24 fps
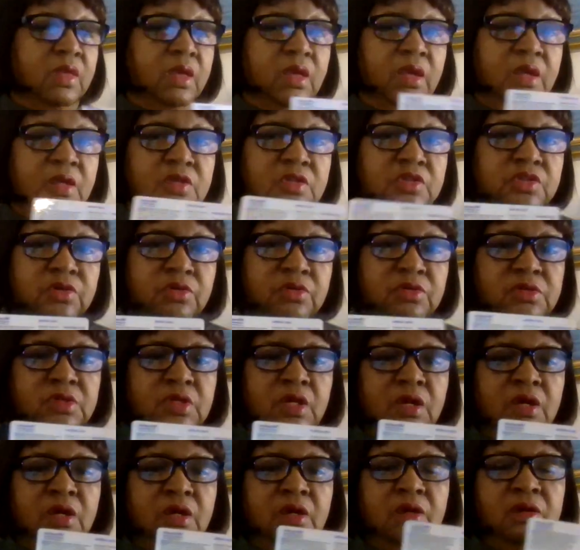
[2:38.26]
insurance
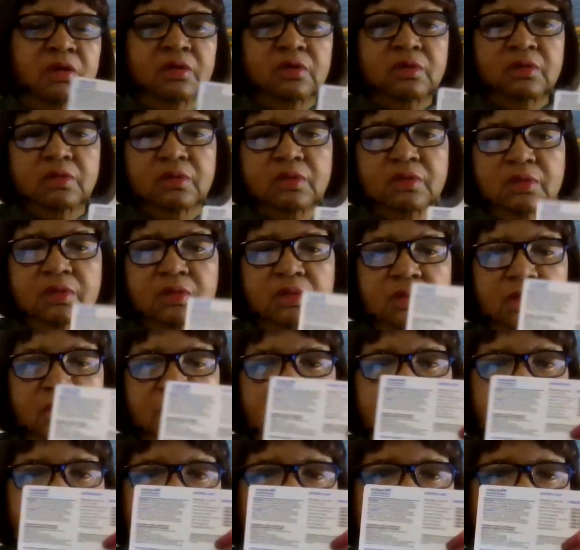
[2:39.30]
card,
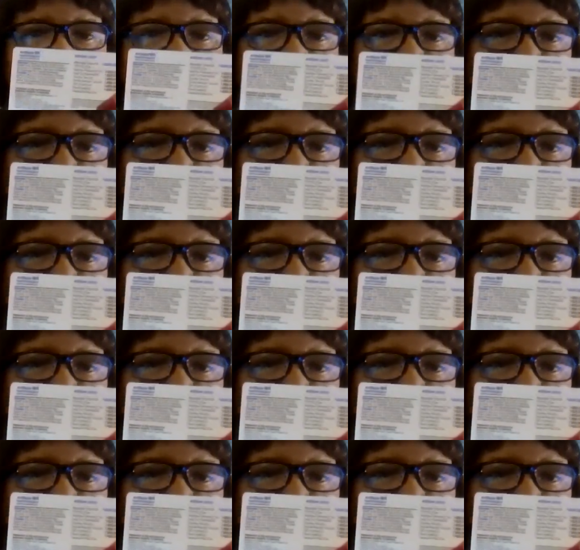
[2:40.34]
and I